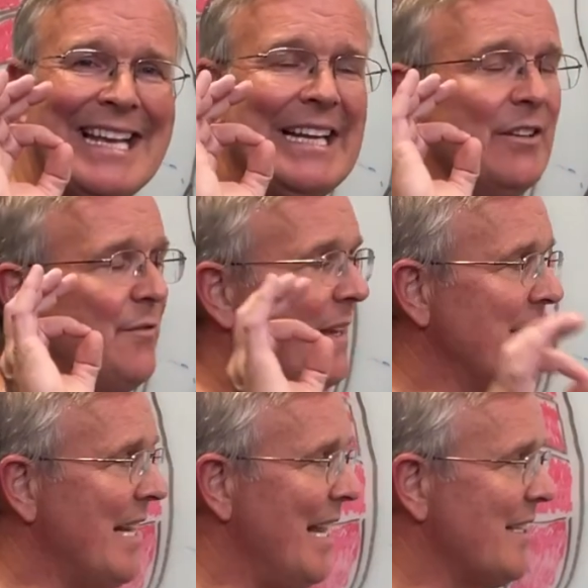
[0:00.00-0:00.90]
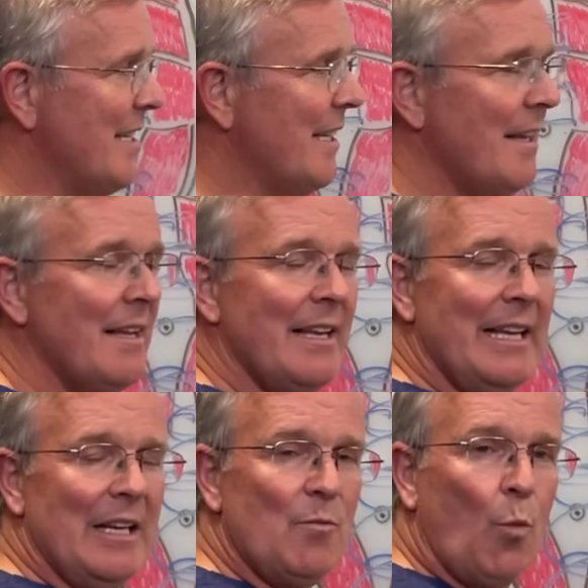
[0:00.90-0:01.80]
It is fantastic.
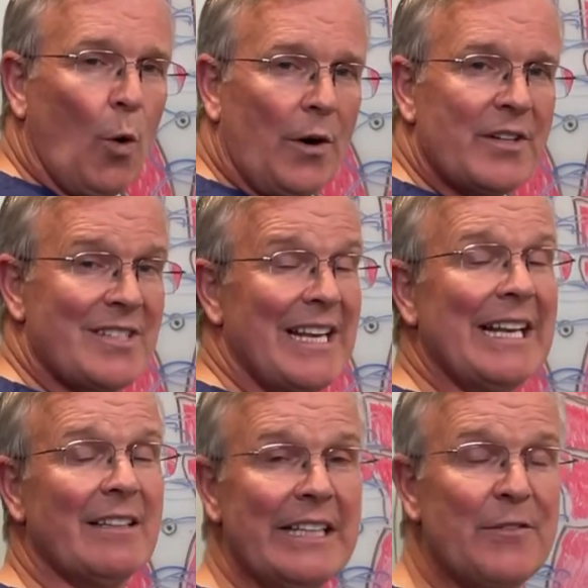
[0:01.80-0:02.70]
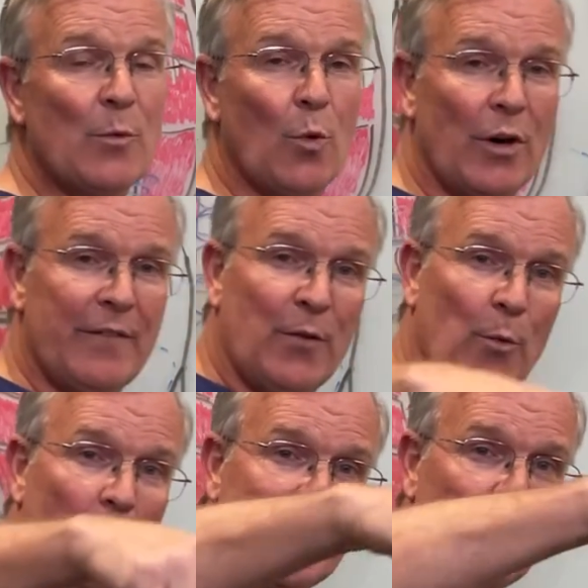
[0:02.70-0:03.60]
It works. It'll even work for
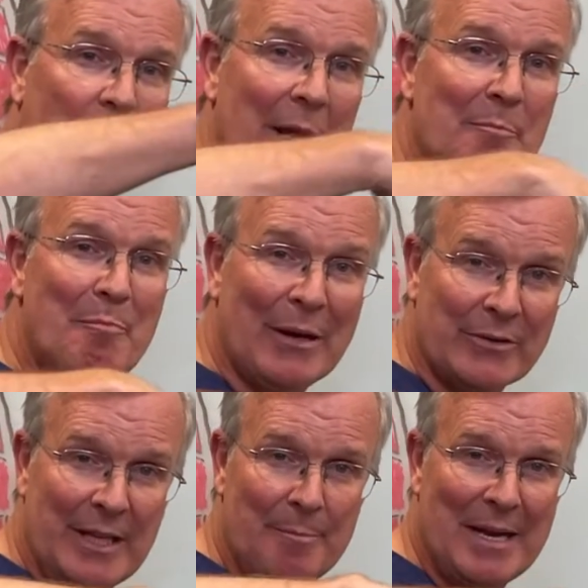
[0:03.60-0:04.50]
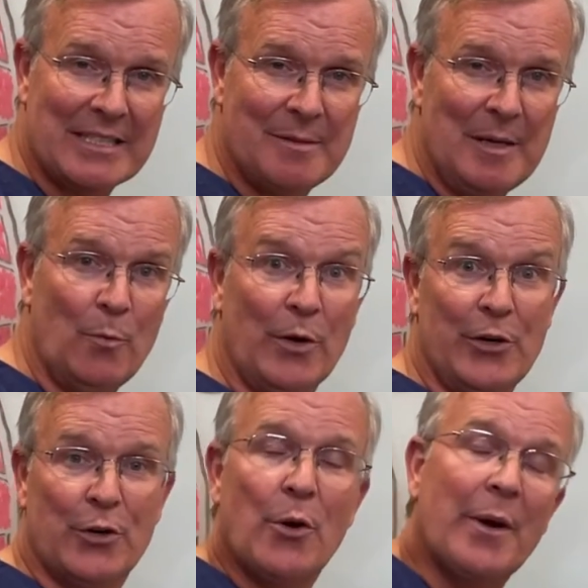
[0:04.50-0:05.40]
what we call a belt lipectomy where
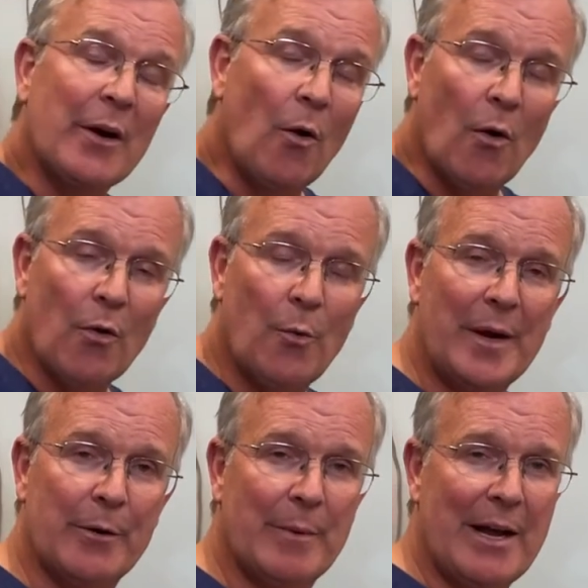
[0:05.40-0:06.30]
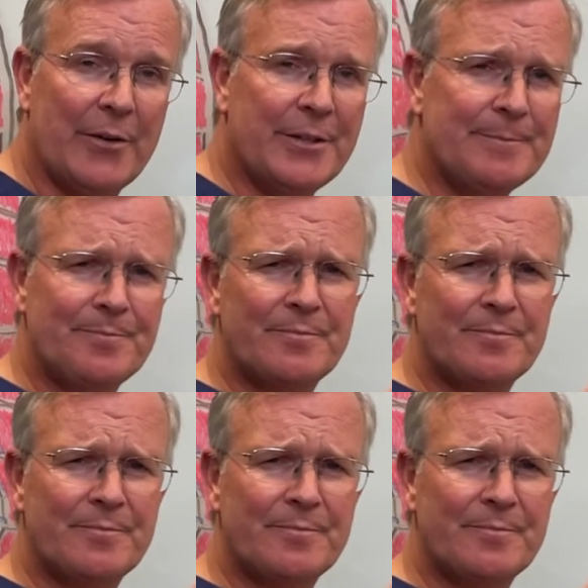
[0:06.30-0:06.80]
you're going all the way around.